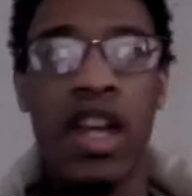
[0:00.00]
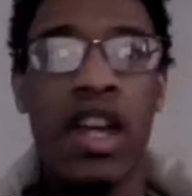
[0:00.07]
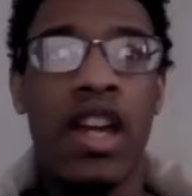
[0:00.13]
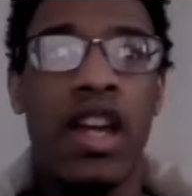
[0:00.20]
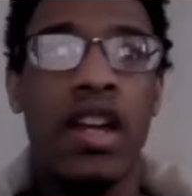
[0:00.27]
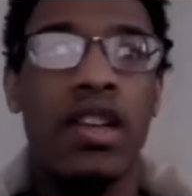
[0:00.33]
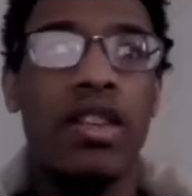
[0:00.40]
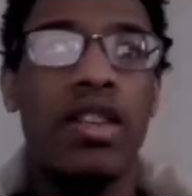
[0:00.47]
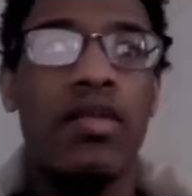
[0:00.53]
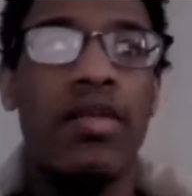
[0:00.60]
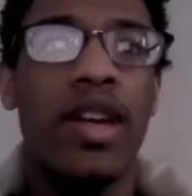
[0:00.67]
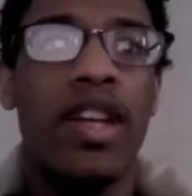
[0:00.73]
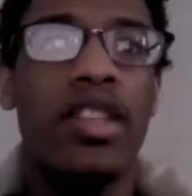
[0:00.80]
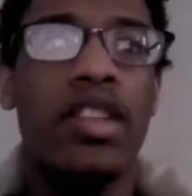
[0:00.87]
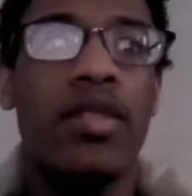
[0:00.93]
And the
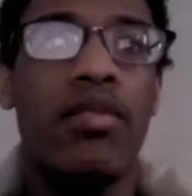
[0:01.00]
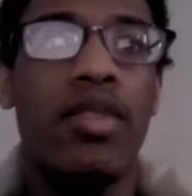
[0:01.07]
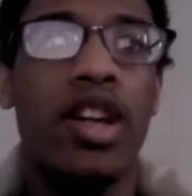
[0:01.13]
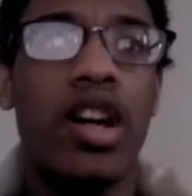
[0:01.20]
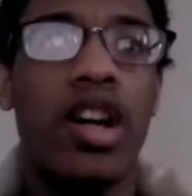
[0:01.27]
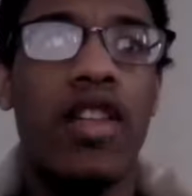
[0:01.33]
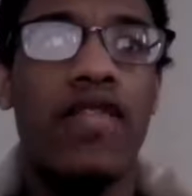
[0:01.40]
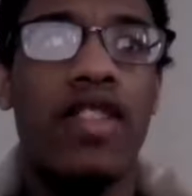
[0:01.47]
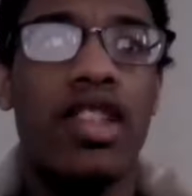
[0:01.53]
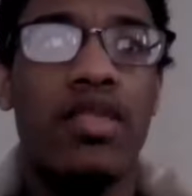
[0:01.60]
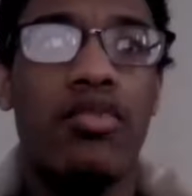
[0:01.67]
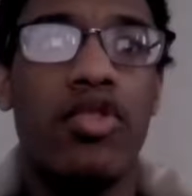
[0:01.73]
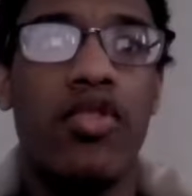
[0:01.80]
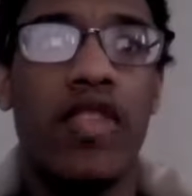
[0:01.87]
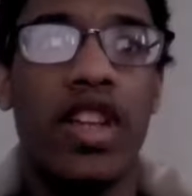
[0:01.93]
basic plot of this
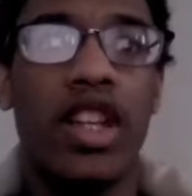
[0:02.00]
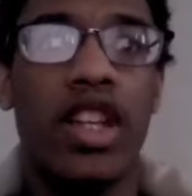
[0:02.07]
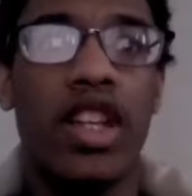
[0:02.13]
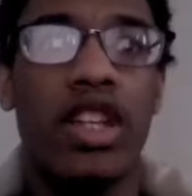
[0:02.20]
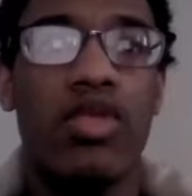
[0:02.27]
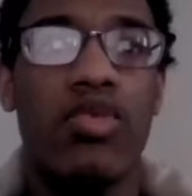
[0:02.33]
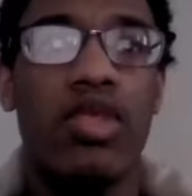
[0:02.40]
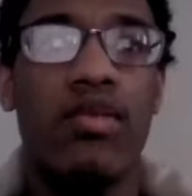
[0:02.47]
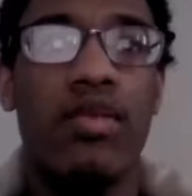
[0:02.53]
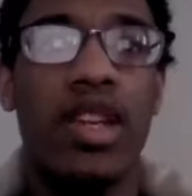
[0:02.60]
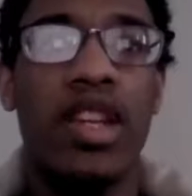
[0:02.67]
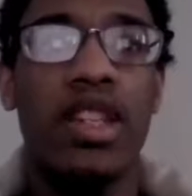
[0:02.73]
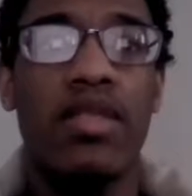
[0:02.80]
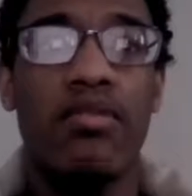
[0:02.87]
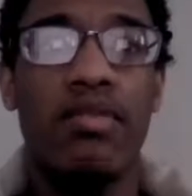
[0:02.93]
movie is we
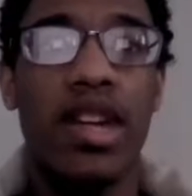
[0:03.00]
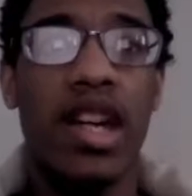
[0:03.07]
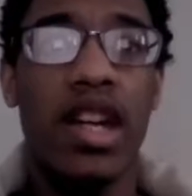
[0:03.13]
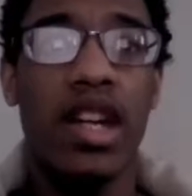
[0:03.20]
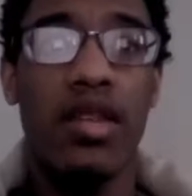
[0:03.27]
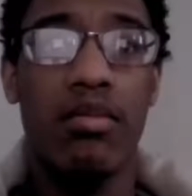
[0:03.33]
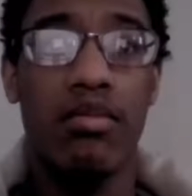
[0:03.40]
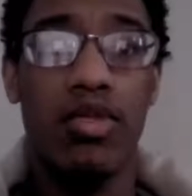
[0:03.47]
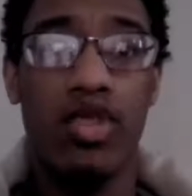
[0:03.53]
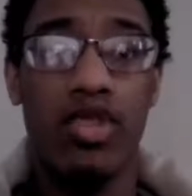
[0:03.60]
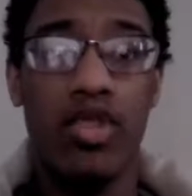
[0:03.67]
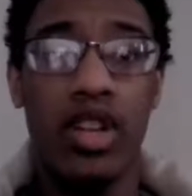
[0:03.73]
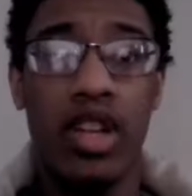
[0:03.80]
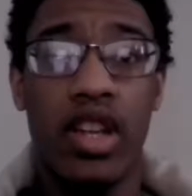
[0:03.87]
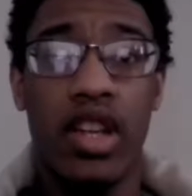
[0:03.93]
meet Meg
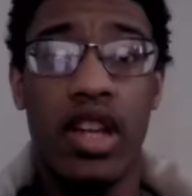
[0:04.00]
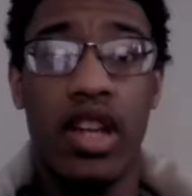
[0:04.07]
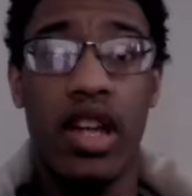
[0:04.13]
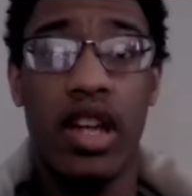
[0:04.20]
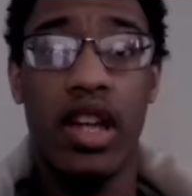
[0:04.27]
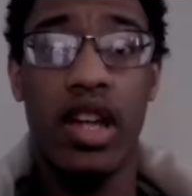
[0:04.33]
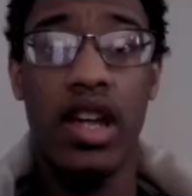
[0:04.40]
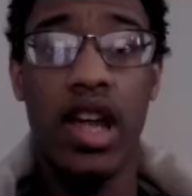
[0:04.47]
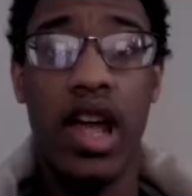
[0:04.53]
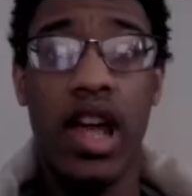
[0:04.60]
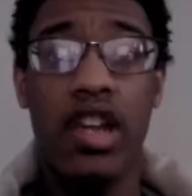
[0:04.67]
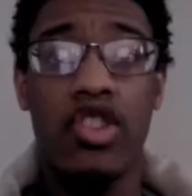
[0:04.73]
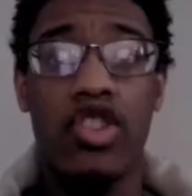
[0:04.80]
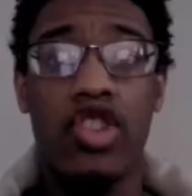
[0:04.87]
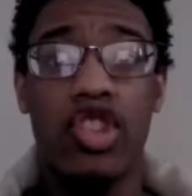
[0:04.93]
Murray,
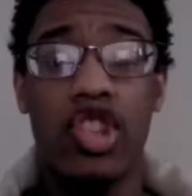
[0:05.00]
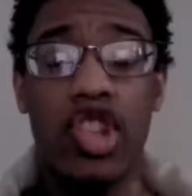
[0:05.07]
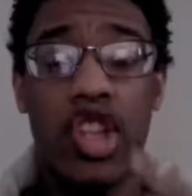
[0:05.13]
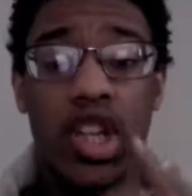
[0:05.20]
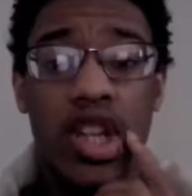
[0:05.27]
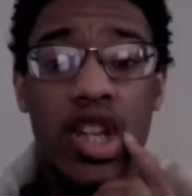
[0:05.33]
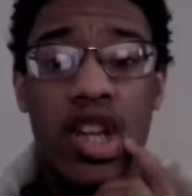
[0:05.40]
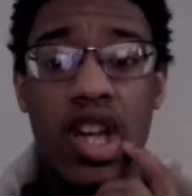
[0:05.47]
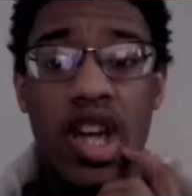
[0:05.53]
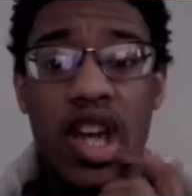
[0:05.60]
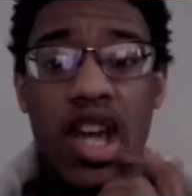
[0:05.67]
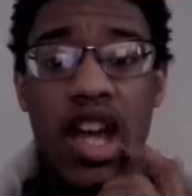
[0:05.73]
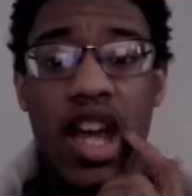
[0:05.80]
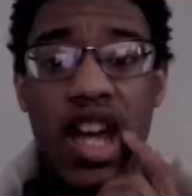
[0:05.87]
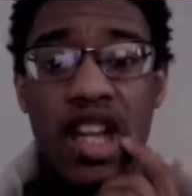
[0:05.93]
and she
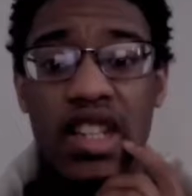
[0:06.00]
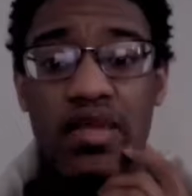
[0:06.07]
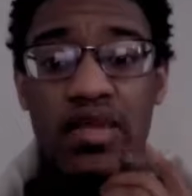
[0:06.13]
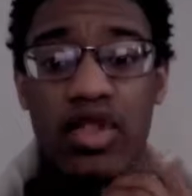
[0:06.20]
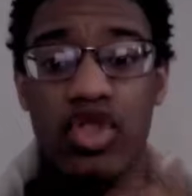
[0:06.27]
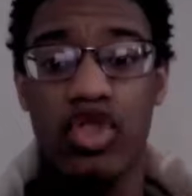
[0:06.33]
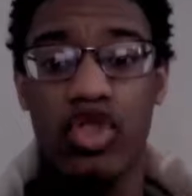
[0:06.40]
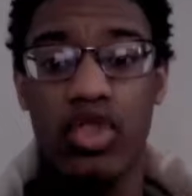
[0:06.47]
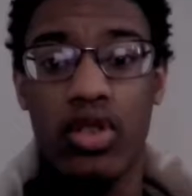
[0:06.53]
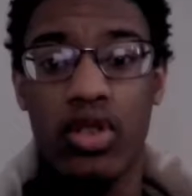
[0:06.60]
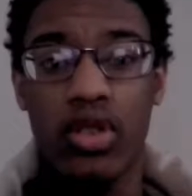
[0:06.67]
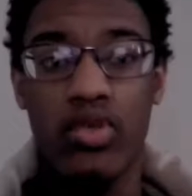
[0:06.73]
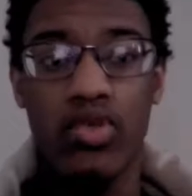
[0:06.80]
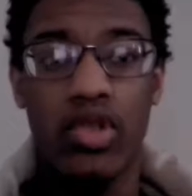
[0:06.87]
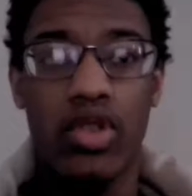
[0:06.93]
has been
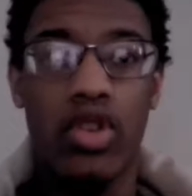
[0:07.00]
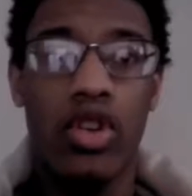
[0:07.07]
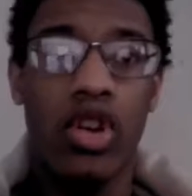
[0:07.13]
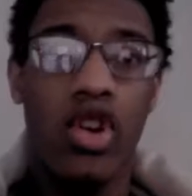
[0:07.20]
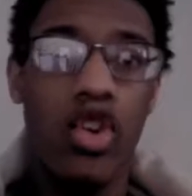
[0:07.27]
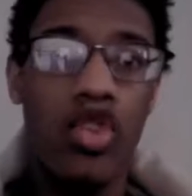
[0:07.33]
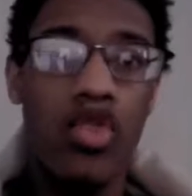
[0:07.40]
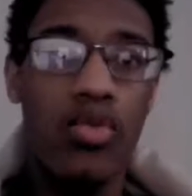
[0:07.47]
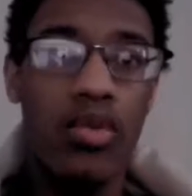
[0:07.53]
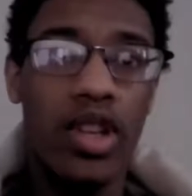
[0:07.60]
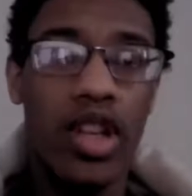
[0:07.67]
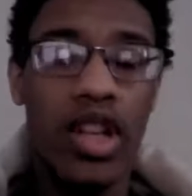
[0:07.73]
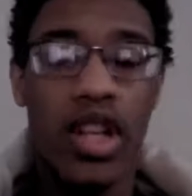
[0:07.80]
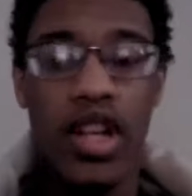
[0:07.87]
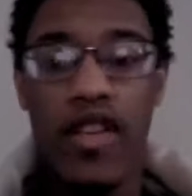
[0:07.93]
struggling with her home
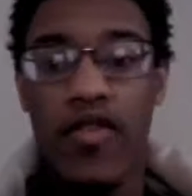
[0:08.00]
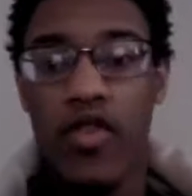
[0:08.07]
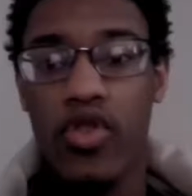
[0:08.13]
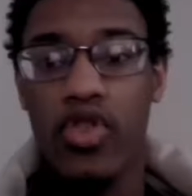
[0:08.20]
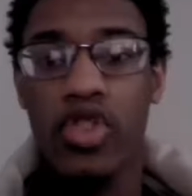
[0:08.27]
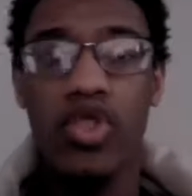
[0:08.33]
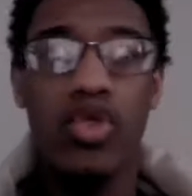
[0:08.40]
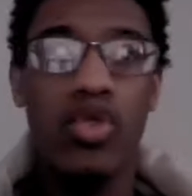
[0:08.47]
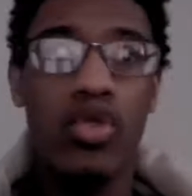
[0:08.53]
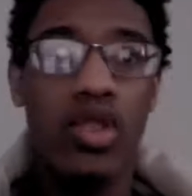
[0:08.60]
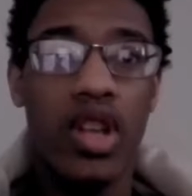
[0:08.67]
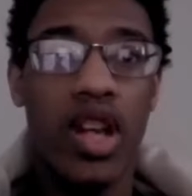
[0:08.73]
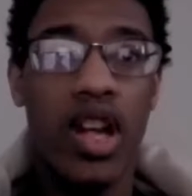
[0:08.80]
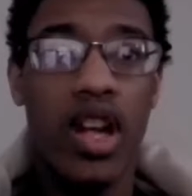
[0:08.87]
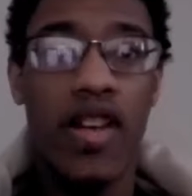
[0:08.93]
life, her school
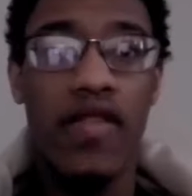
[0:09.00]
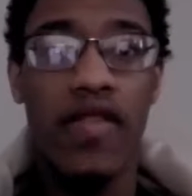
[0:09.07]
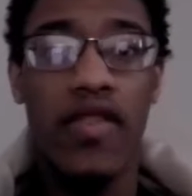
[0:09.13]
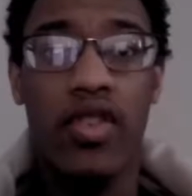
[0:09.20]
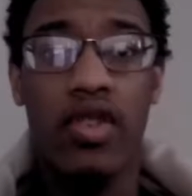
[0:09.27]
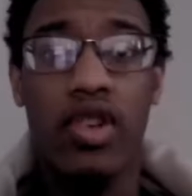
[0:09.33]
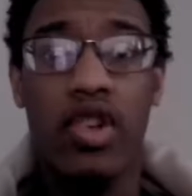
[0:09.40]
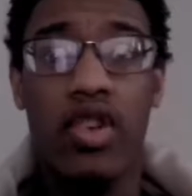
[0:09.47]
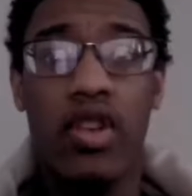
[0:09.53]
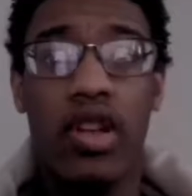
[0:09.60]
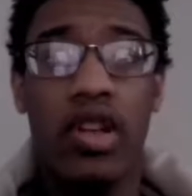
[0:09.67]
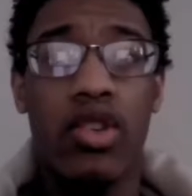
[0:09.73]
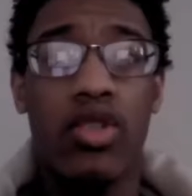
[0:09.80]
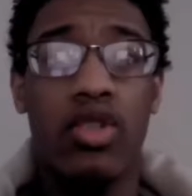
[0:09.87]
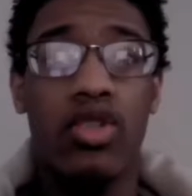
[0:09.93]
life, her
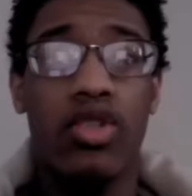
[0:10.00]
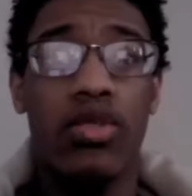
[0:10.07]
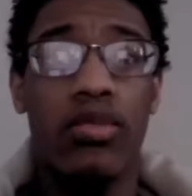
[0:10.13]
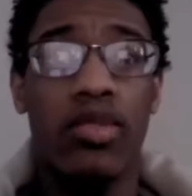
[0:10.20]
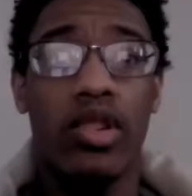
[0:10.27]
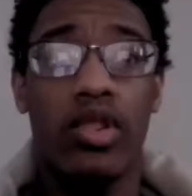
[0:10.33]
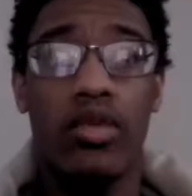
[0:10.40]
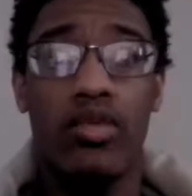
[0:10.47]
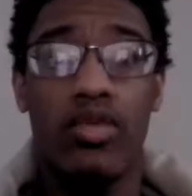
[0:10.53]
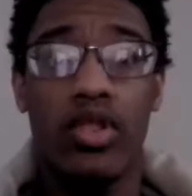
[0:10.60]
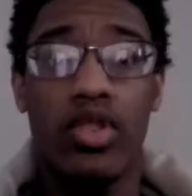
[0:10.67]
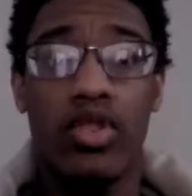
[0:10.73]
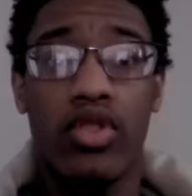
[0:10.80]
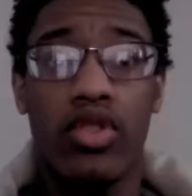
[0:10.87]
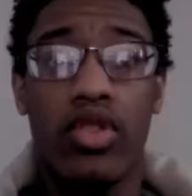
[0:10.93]
and her little
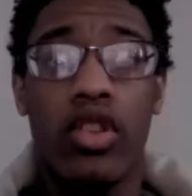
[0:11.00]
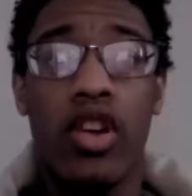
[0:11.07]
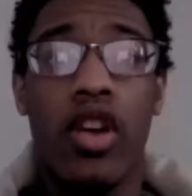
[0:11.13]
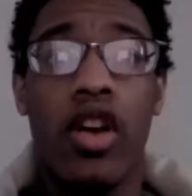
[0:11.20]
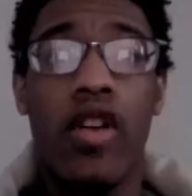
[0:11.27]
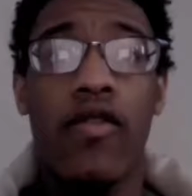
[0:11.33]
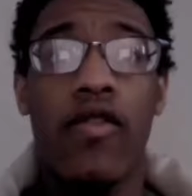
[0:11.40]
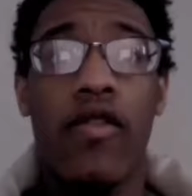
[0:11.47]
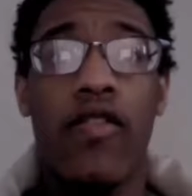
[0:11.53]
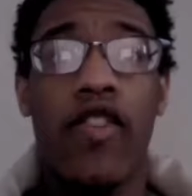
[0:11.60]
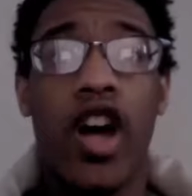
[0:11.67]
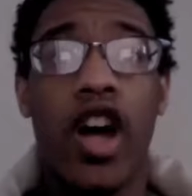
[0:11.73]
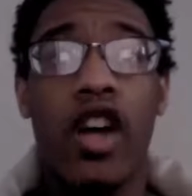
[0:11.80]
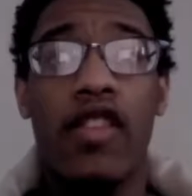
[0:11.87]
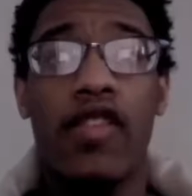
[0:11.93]
brother for
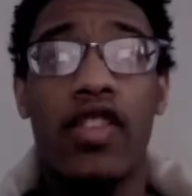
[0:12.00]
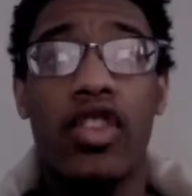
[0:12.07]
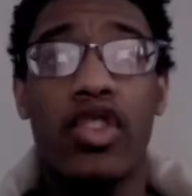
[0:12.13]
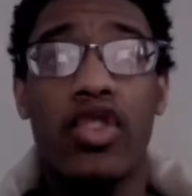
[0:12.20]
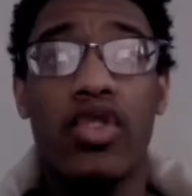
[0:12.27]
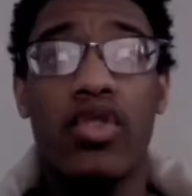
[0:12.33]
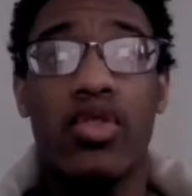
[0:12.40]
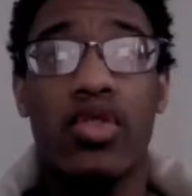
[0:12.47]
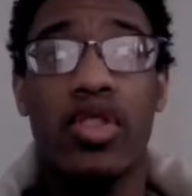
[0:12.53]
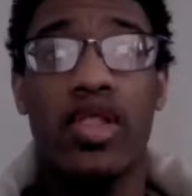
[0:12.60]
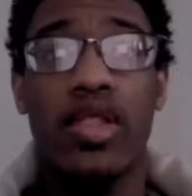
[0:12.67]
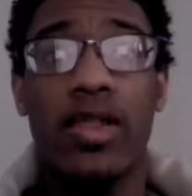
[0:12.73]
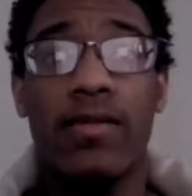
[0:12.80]
5 years.